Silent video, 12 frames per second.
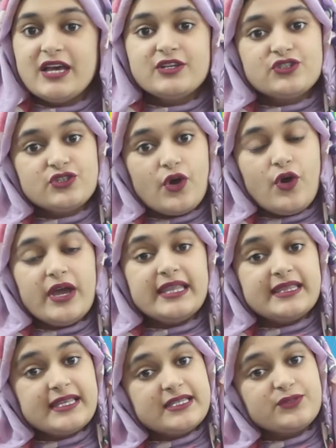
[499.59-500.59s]
So
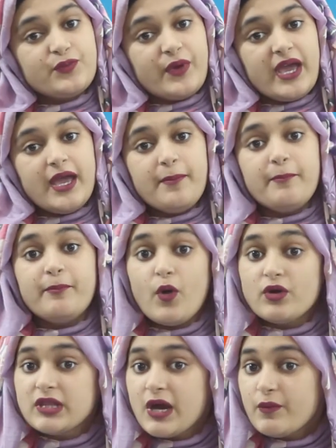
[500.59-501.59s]
in this way,
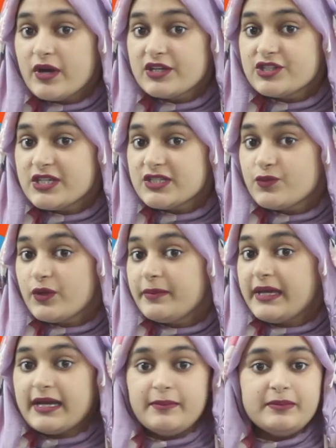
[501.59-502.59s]
both our worksheets will
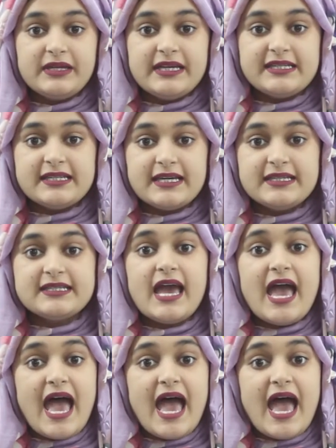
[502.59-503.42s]
be completed